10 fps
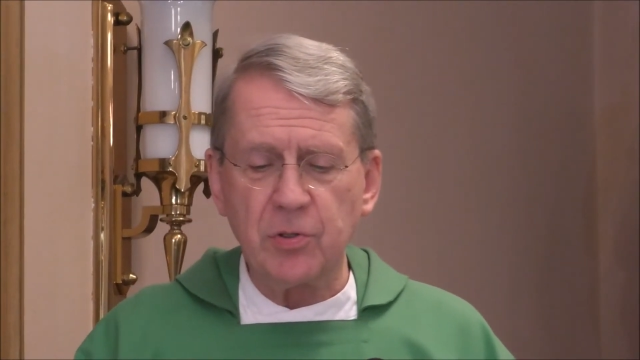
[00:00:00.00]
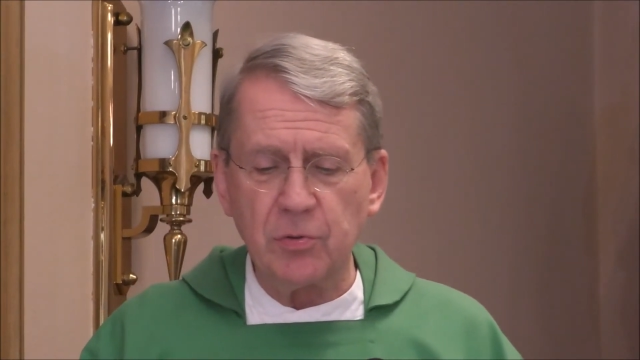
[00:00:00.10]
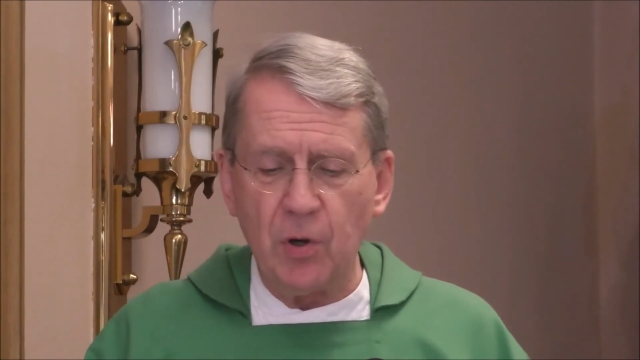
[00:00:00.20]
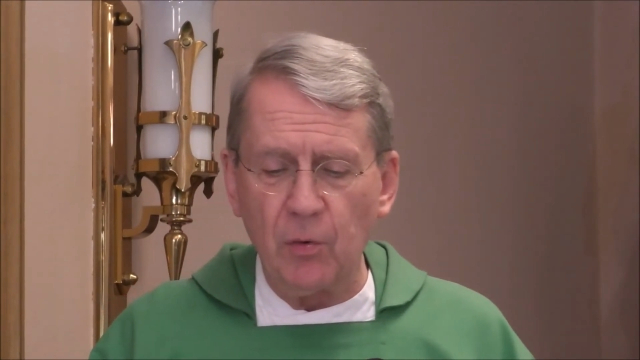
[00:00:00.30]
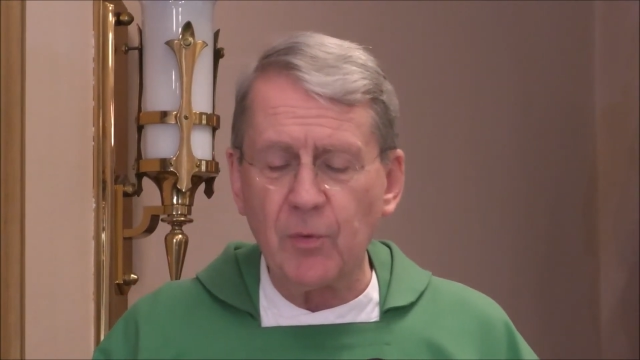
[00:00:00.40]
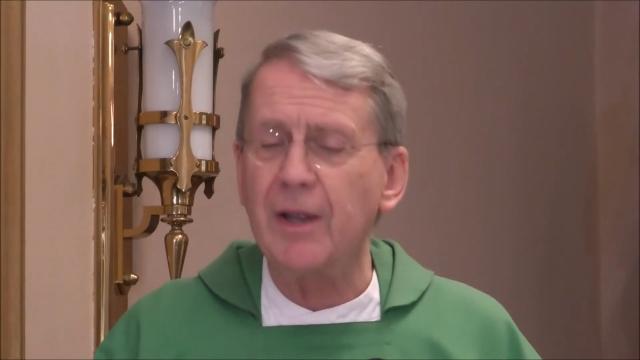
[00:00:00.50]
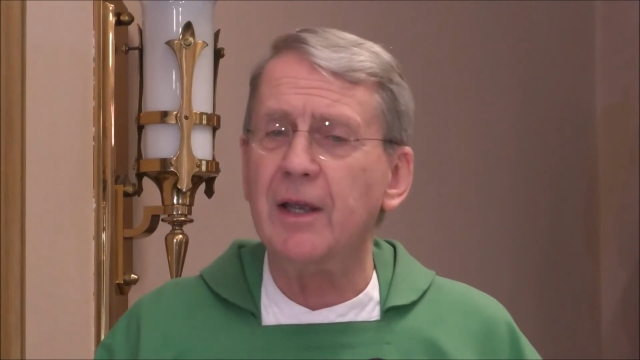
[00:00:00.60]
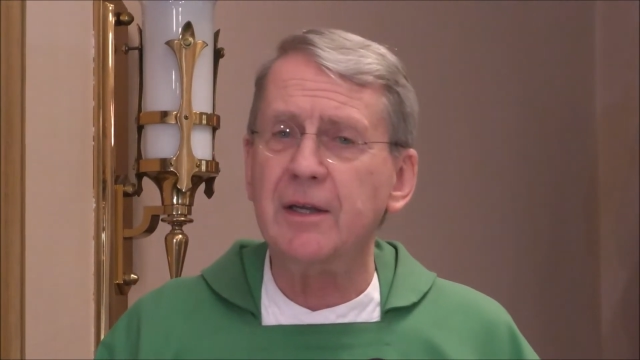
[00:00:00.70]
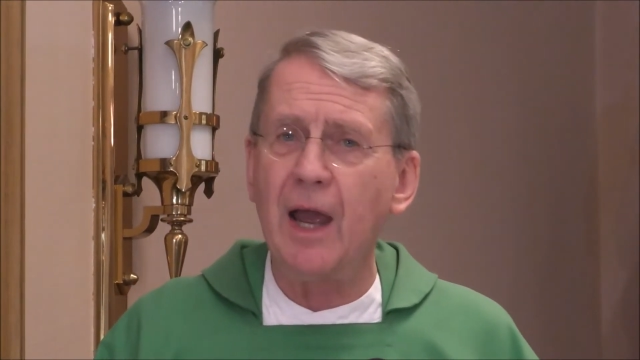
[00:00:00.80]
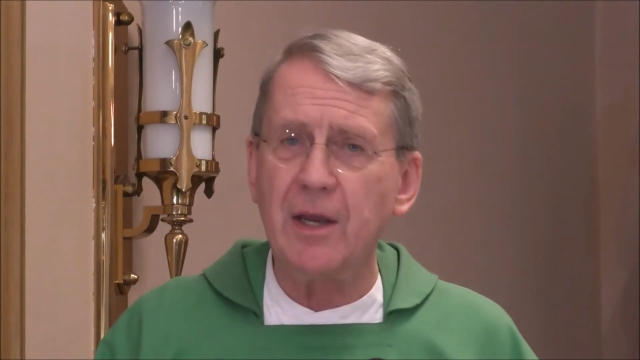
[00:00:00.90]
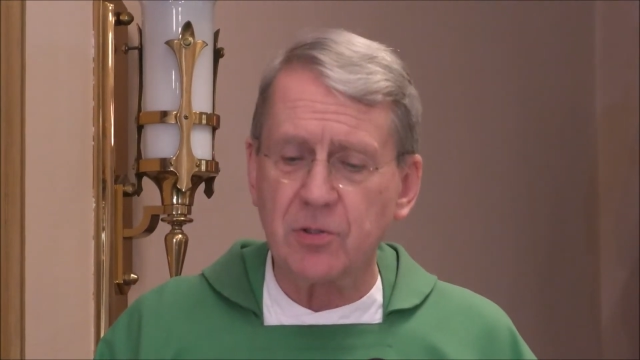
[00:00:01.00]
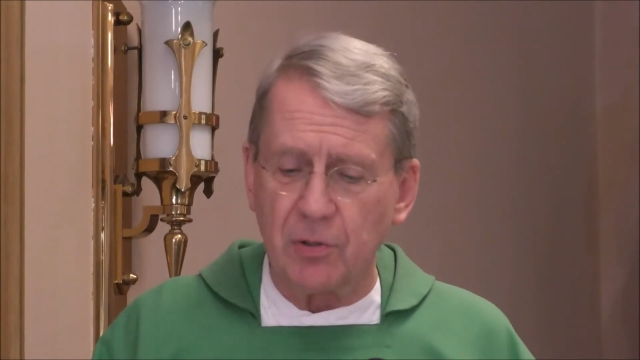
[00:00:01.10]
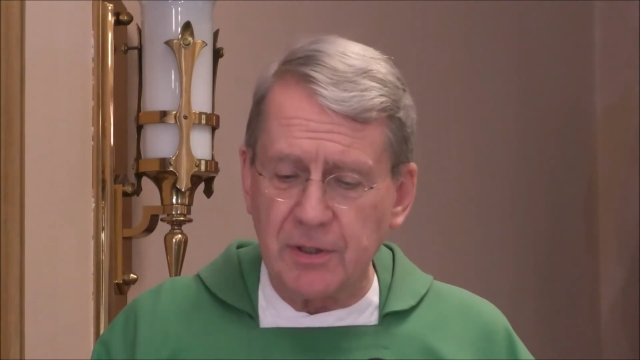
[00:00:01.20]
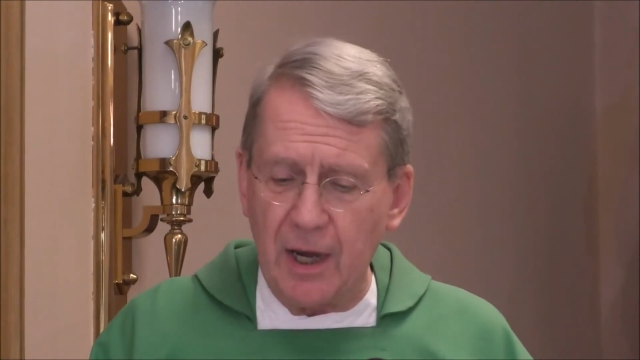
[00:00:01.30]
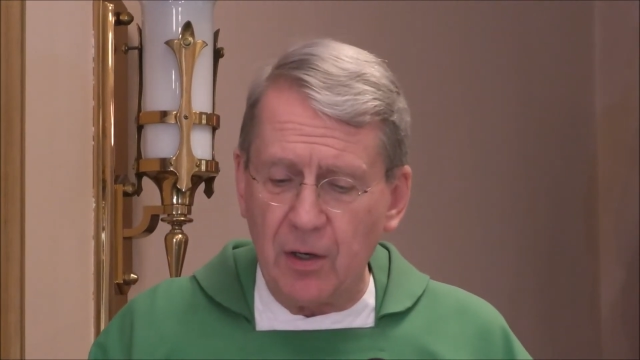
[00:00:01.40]
who don't recognize or
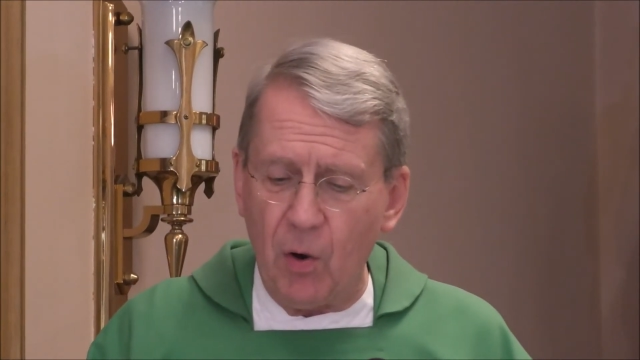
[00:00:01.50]
take